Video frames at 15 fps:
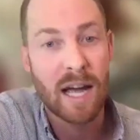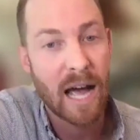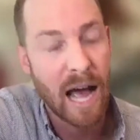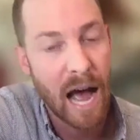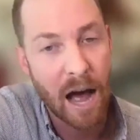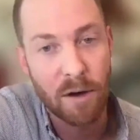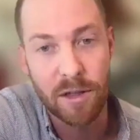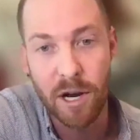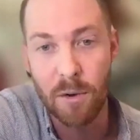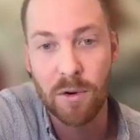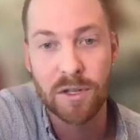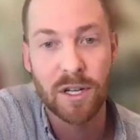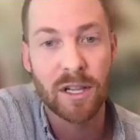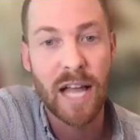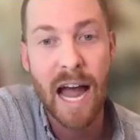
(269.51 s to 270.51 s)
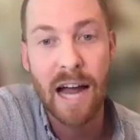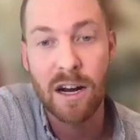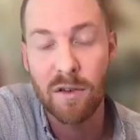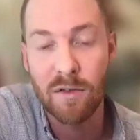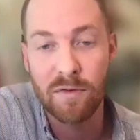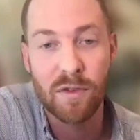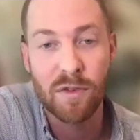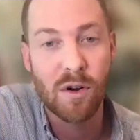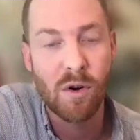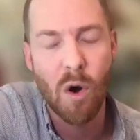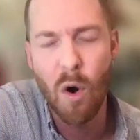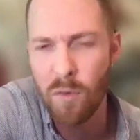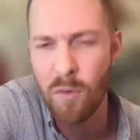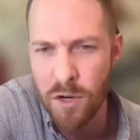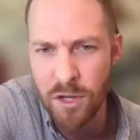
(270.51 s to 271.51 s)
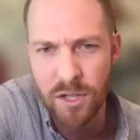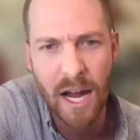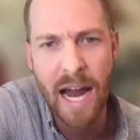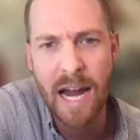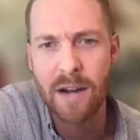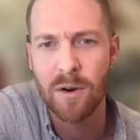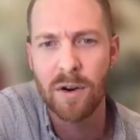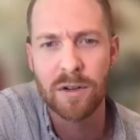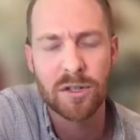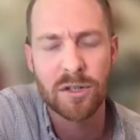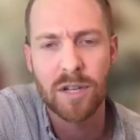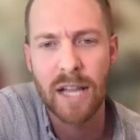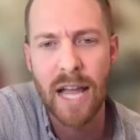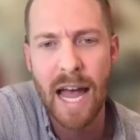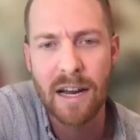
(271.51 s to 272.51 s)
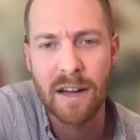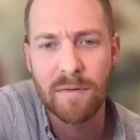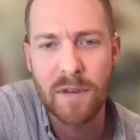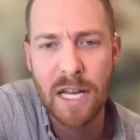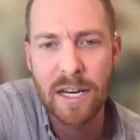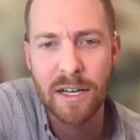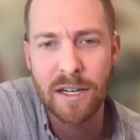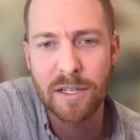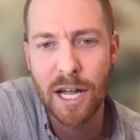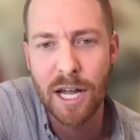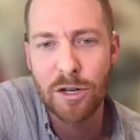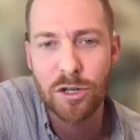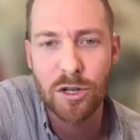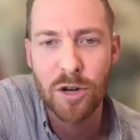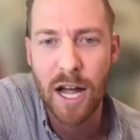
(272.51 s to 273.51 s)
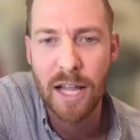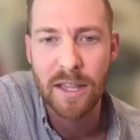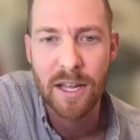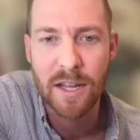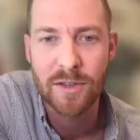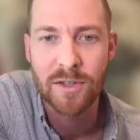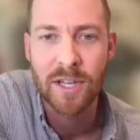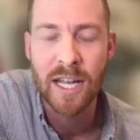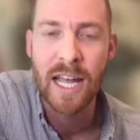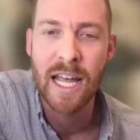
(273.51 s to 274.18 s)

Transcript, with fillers: how there was a lack of oversight or just a lack of needed attention on this.